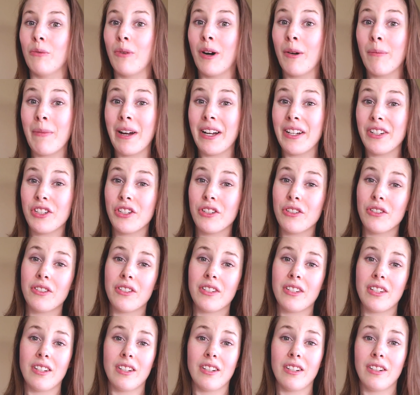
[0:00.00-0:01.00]
one might choose
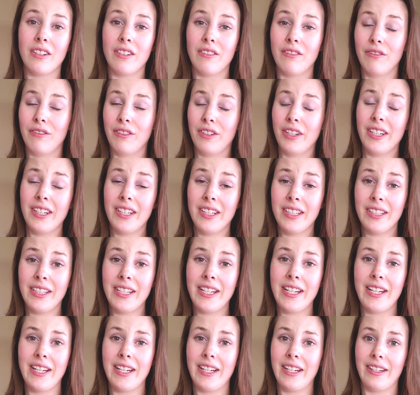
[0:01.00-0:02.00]
to
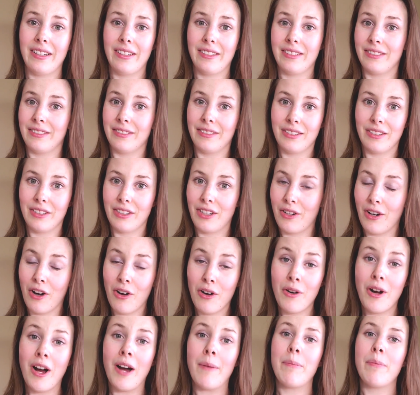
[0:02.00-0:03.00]
really
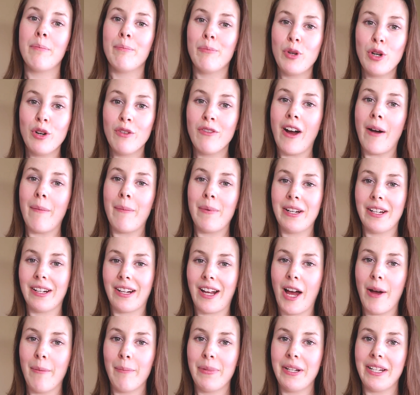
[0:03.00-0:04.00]
go up, move up in a
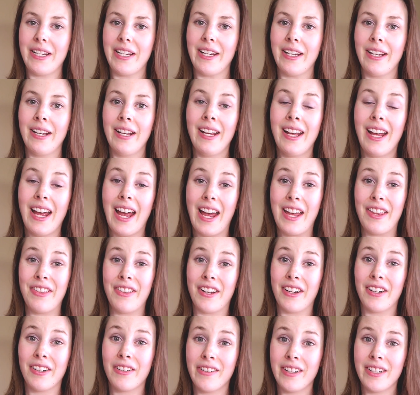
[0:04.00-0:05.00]
company, and
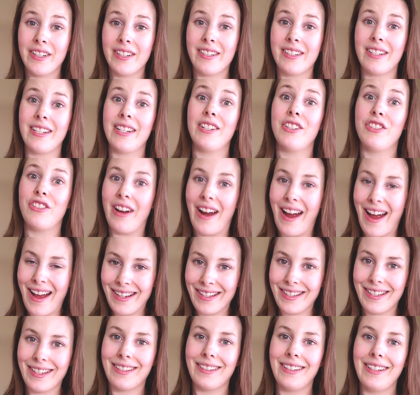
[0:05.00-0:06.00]
they're going to see
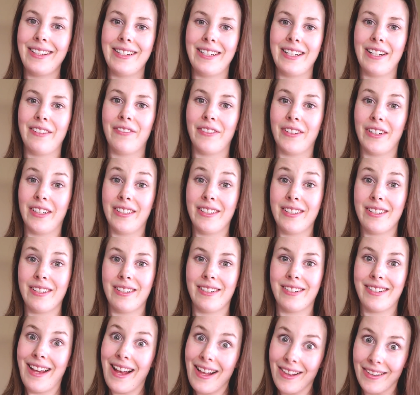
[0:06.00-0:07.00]
drastically different
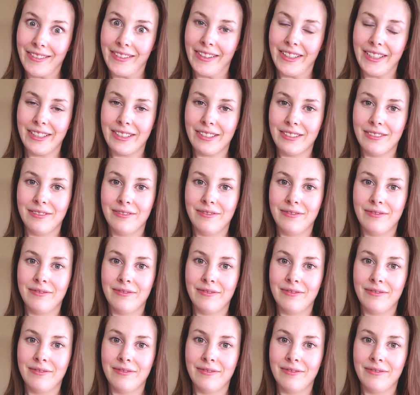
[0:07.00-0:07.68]
salaries.